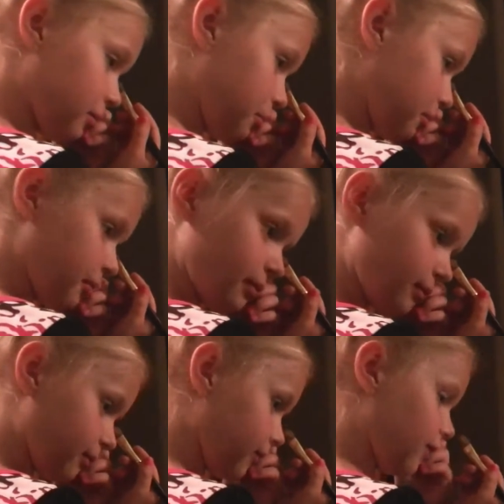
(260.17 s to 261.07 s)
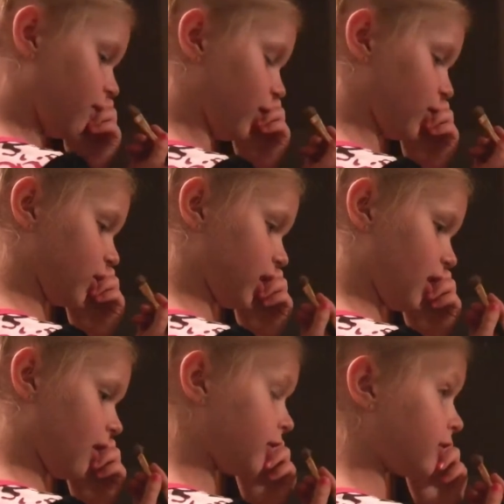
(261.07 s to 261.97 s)
It feels
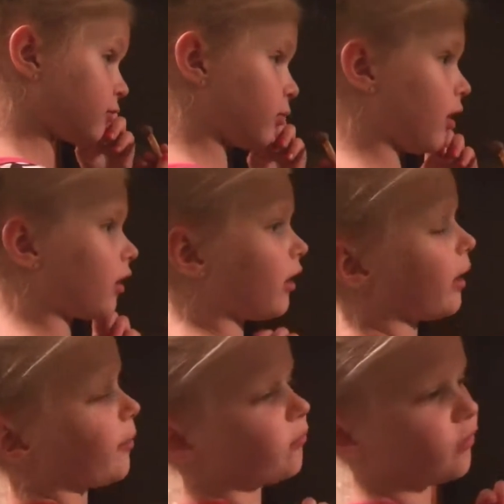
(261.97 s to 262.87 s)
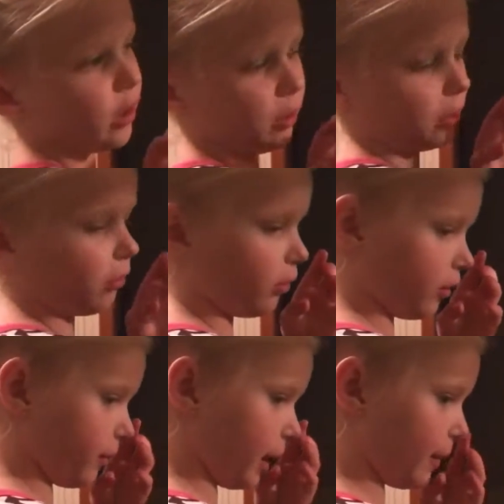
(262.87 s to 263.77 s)
like hard as rock and I'm very
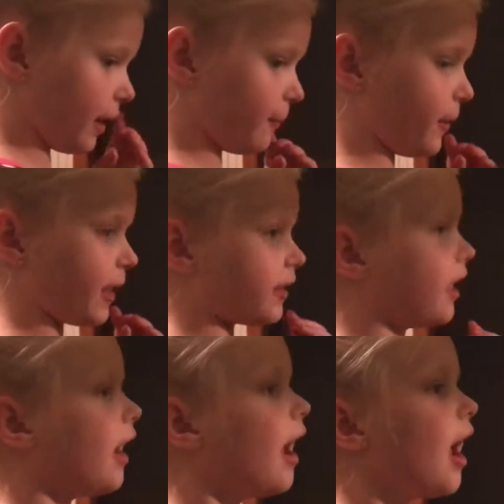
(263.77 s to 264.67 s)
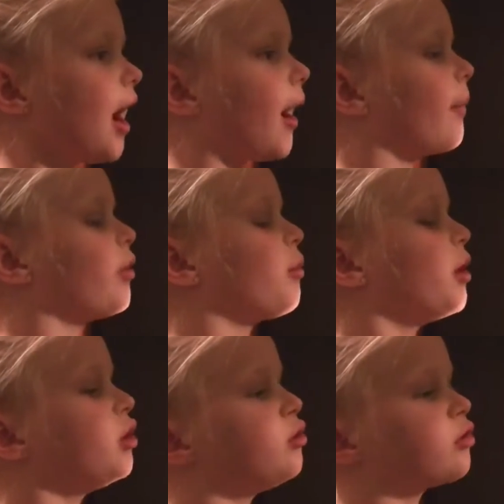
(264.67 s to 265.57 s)
cold in my bed because I'm the
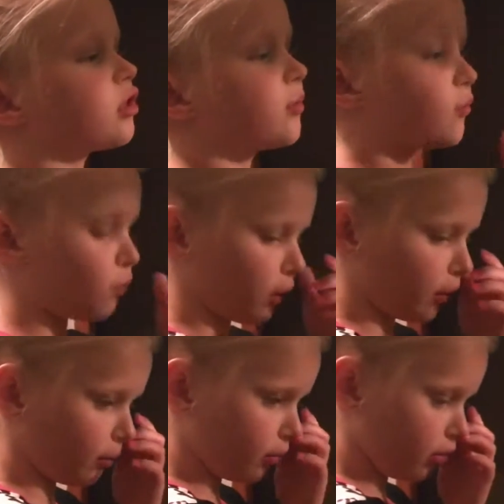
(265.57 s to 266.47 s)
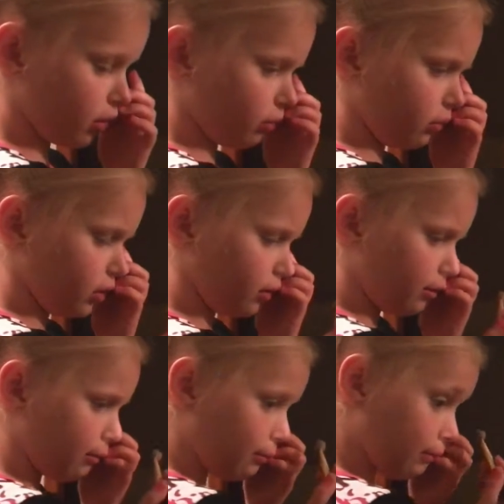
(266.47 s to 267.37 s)
one who sleeps by the window.